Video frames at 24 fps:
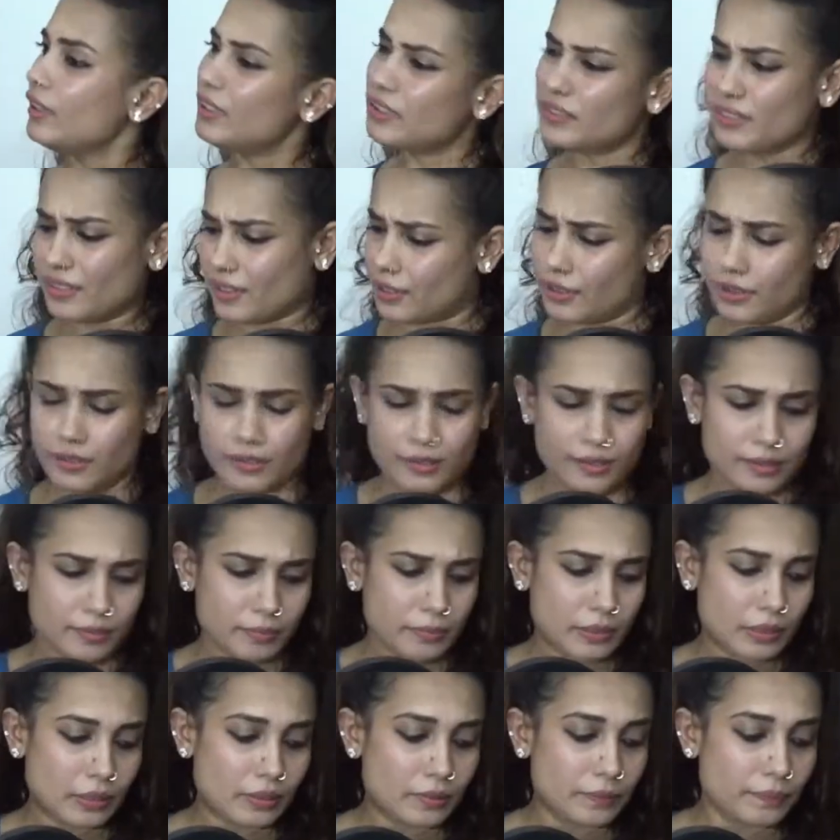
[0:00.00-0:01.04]
that's okay.
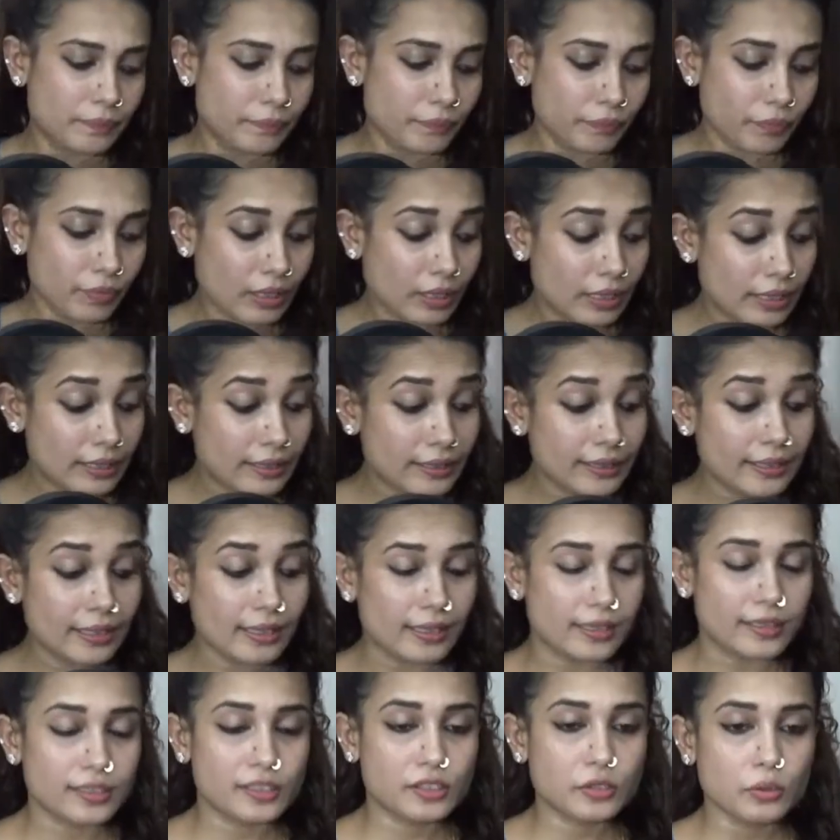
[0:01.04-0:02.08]

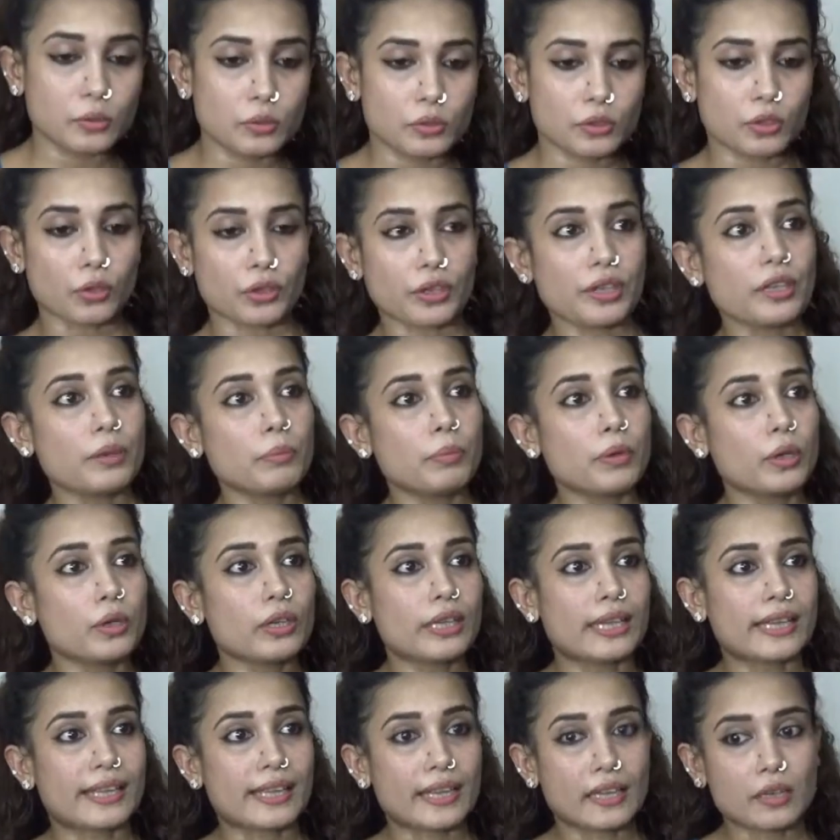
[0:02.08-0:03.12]
Yeah, so talking
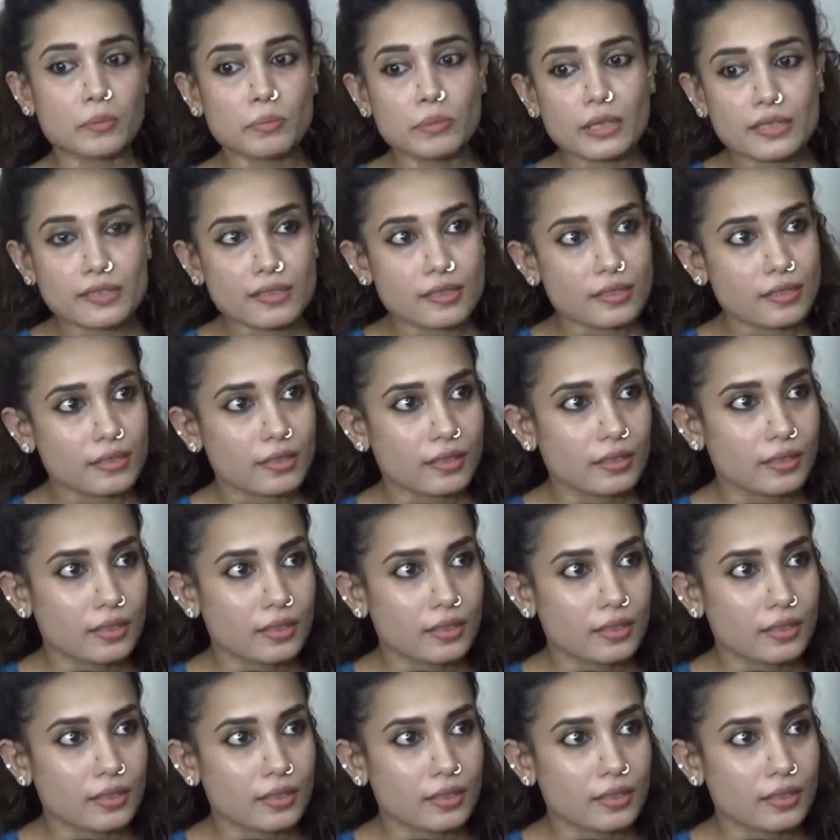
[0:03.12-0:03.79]
about academics,